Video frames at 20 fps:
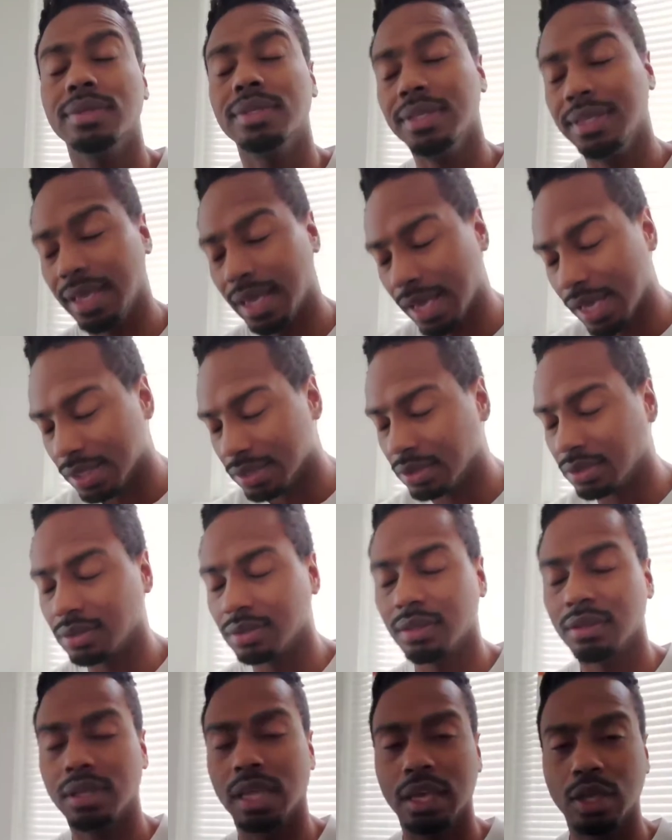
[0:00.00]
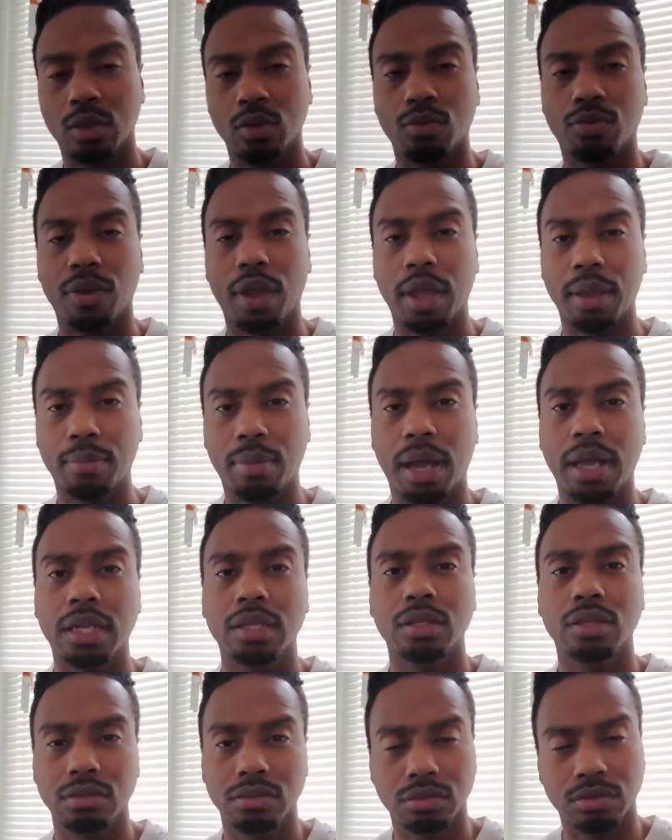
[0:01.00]
Yes, thank you for
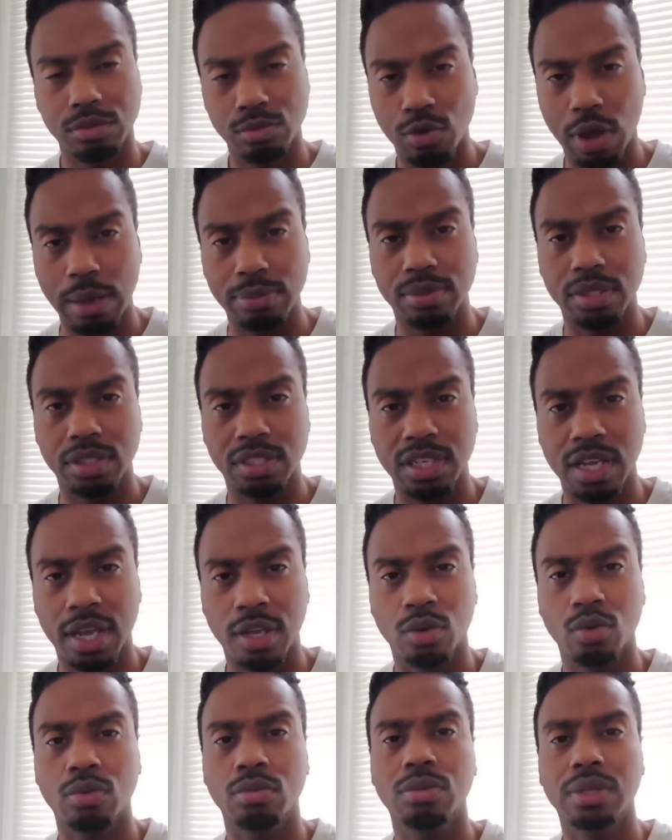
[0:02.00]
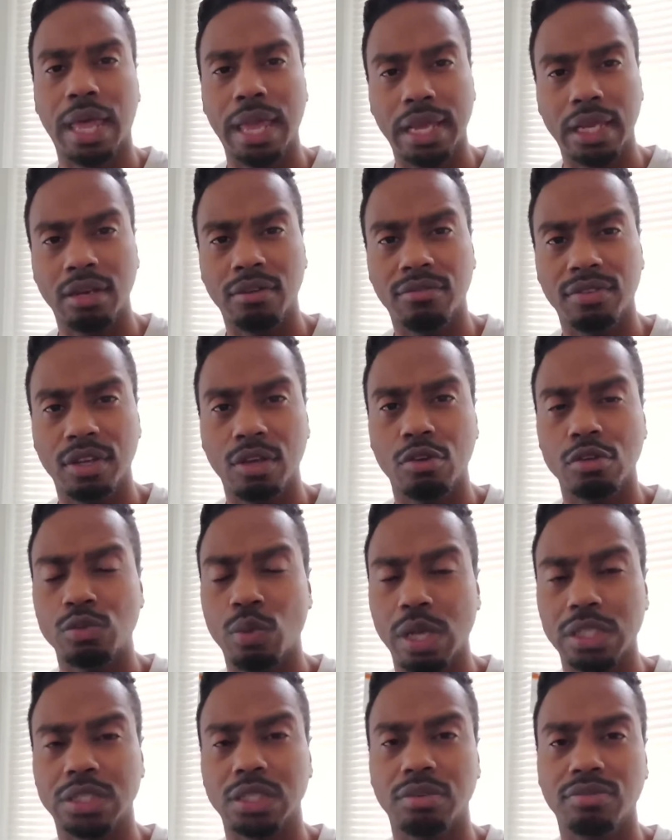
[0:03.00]
everybody subscribe to the channel, liking the videos,
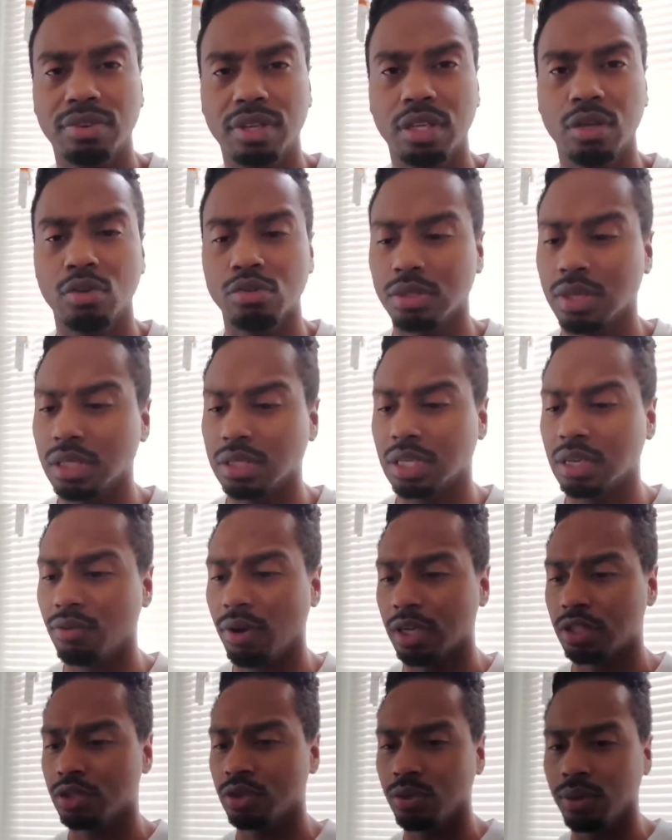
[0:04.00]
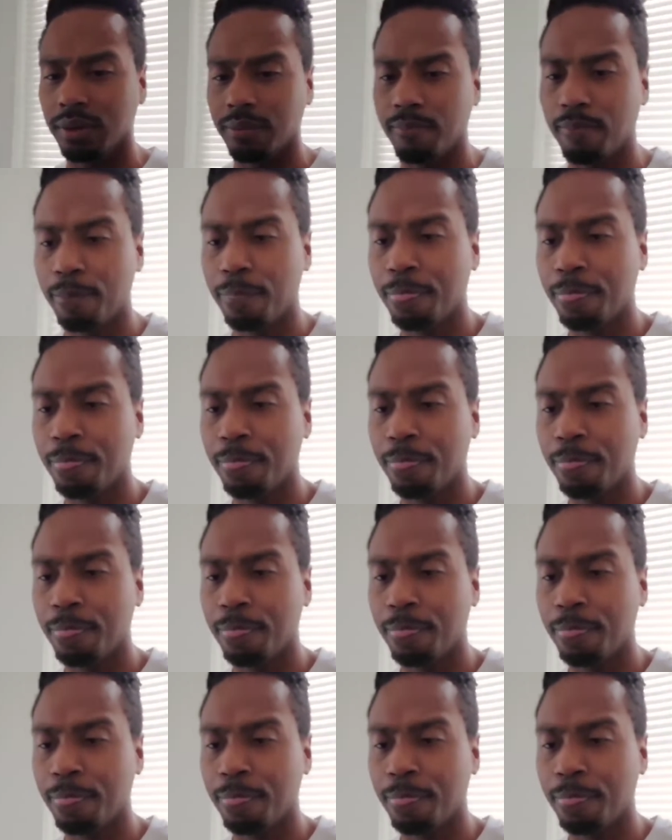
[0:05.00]
watching the videos. Let's get right to it.